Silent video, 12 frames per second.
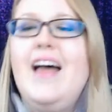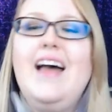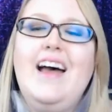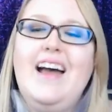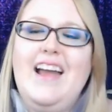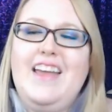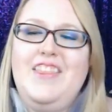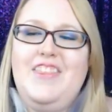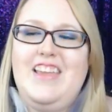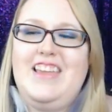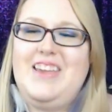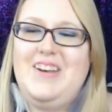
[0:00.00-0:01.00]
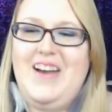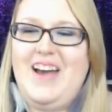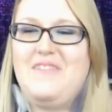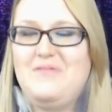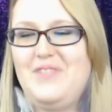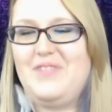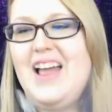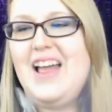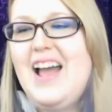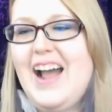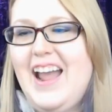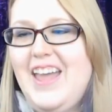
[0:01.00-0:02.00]
I think you have.
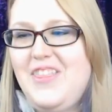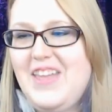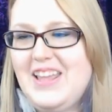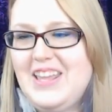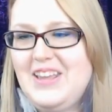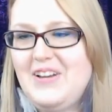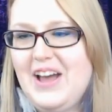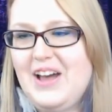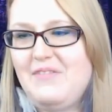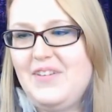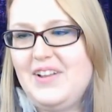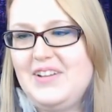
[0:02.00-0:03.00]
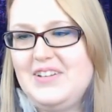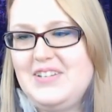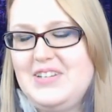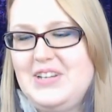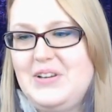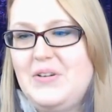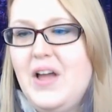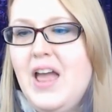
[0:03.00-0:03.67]
I think you have too.